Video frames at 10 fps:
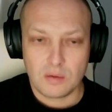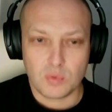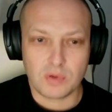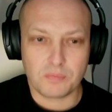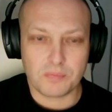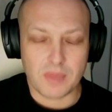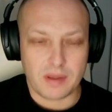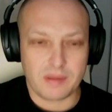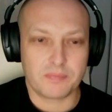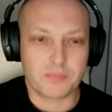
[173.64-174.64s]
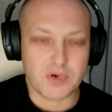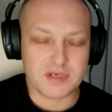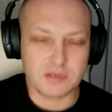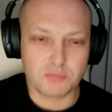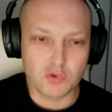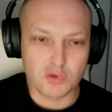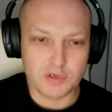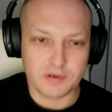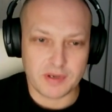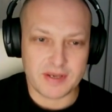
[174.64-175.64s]
Well, President
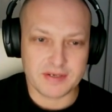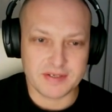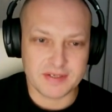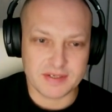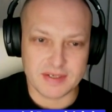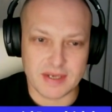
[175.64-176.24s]
Putin is